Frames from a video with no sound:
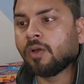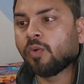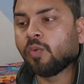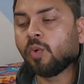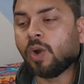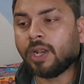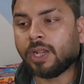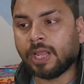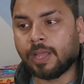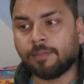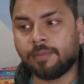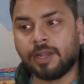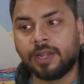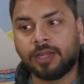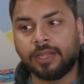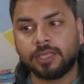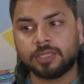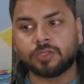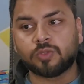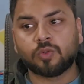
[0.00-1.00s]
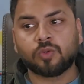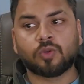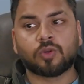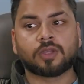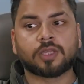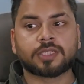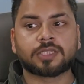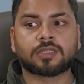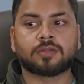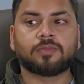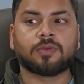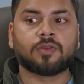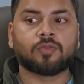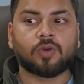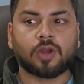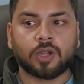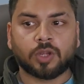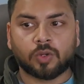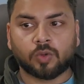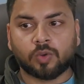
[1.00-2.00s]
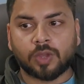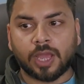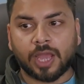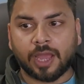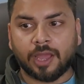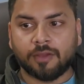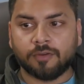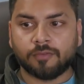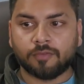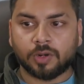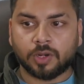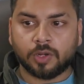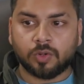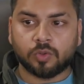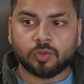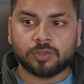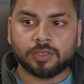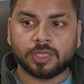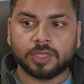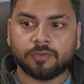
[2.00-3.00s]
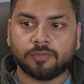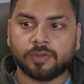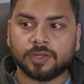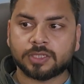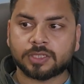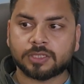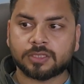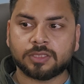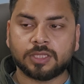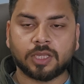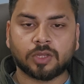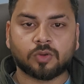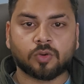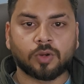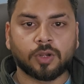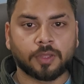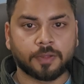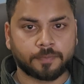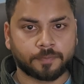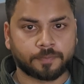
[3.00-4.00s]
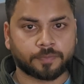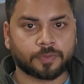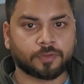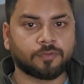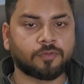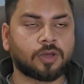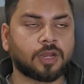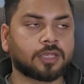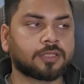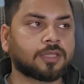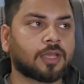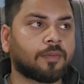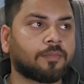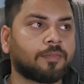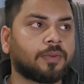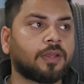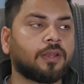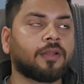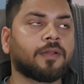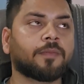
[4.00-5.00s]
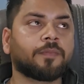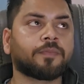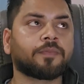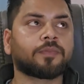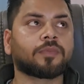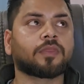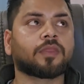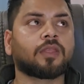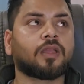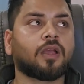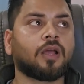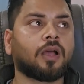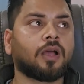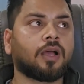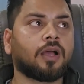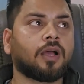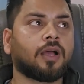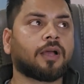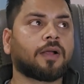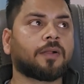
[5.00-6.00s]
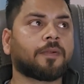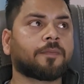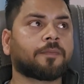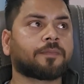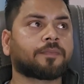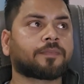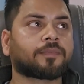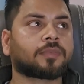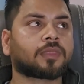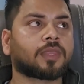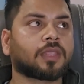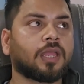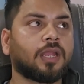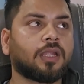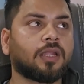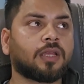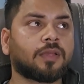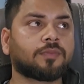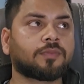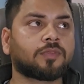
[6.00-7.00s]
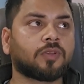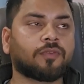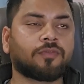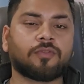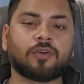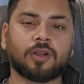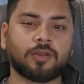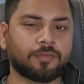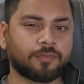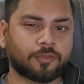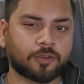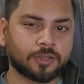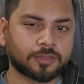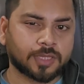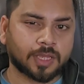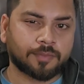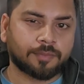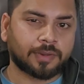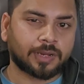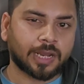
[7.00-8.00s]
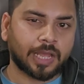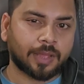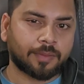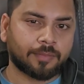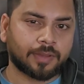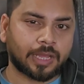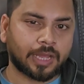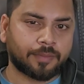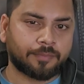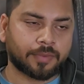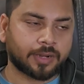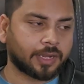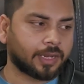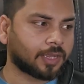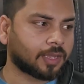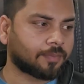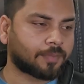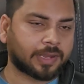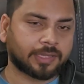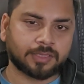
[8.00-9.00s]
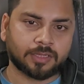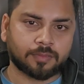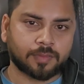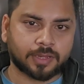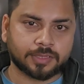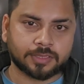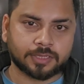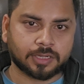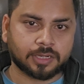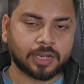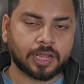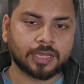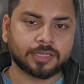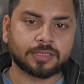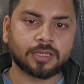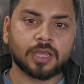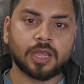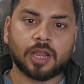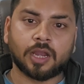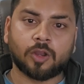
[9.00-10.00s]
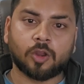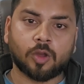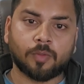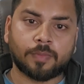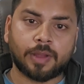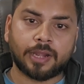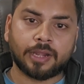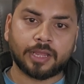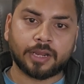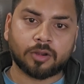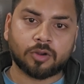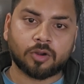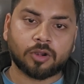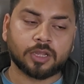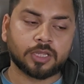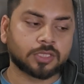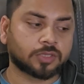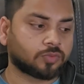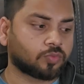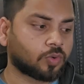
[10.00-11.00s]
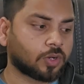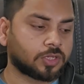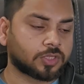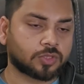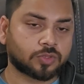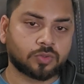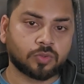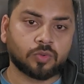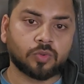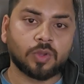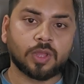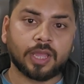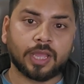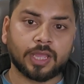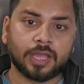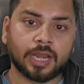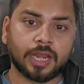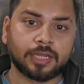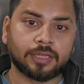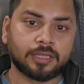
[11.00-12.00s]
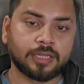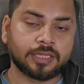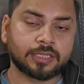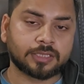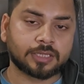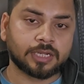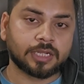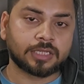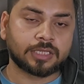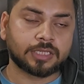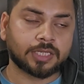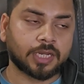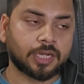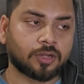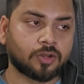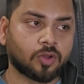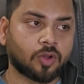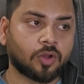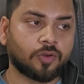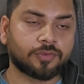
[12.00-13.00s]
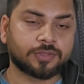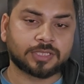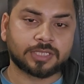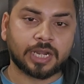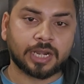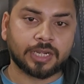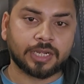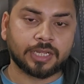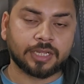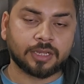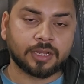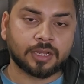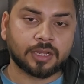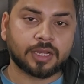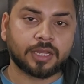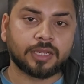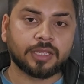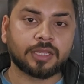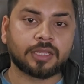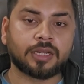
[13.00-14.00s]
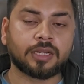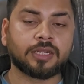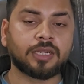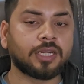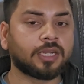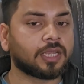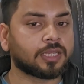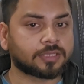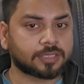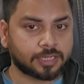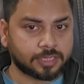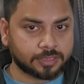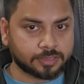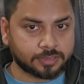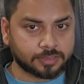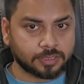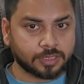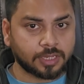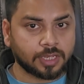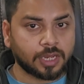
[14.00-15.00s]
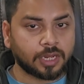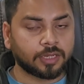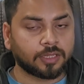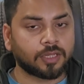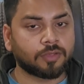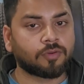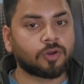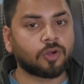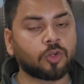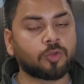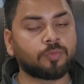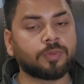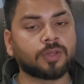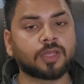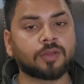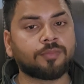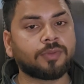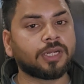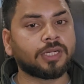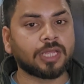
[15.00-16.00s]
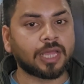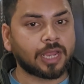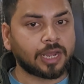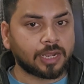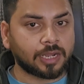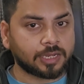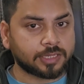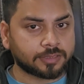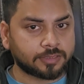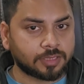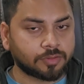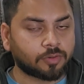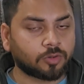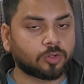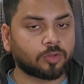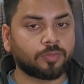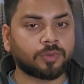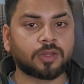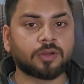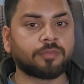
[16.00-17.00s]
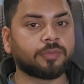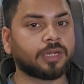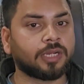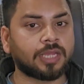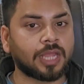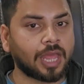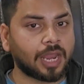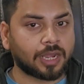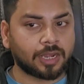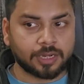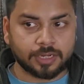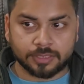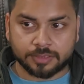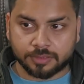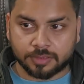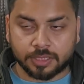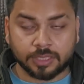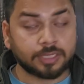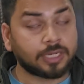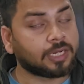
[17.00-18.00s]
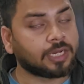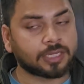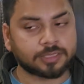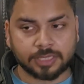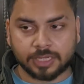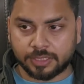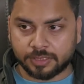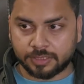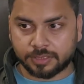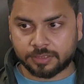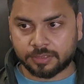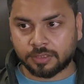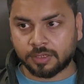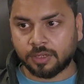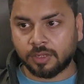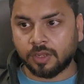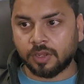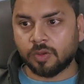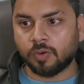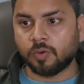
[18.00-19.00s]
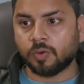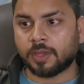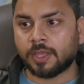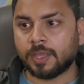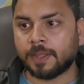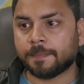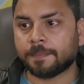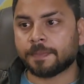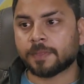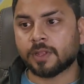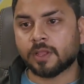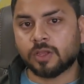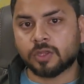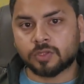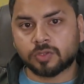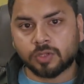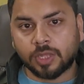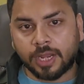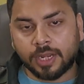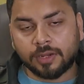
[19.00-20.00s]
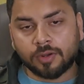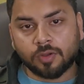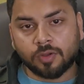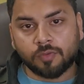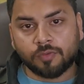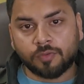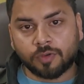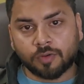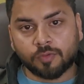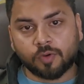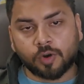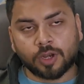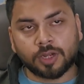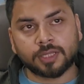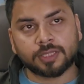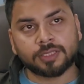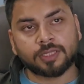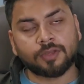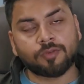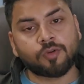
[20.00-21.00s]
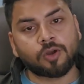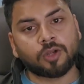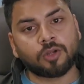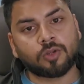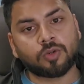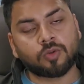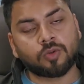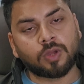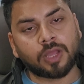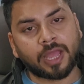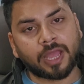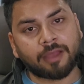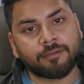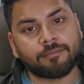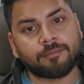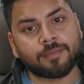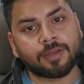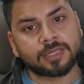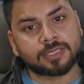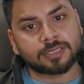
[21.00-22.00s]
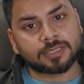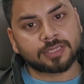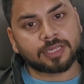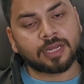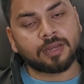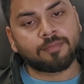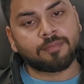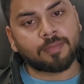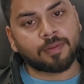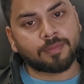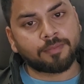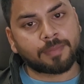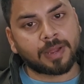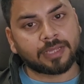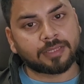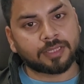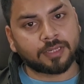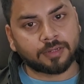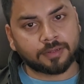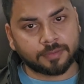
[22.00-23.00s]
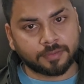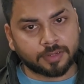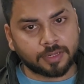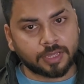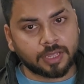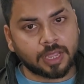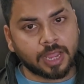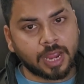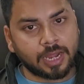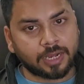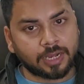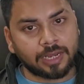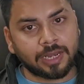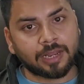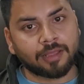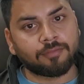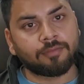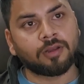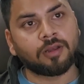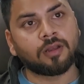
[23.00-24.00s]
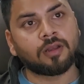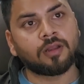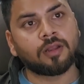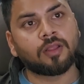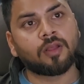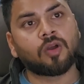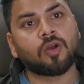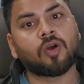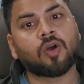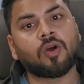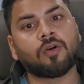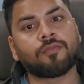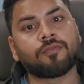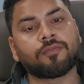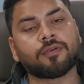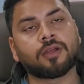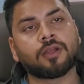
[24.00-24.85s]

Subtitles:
what abilities do your customer want to have, what do they wish they could? For example, uh, in terms of for example, I'm running a Python masterclass. Now my target audience wants to get the skill set of starting a career in data science. They to become data analyst, they want to become data analyst and data scientist. Okay, so and for what they want to have skill Python at a level of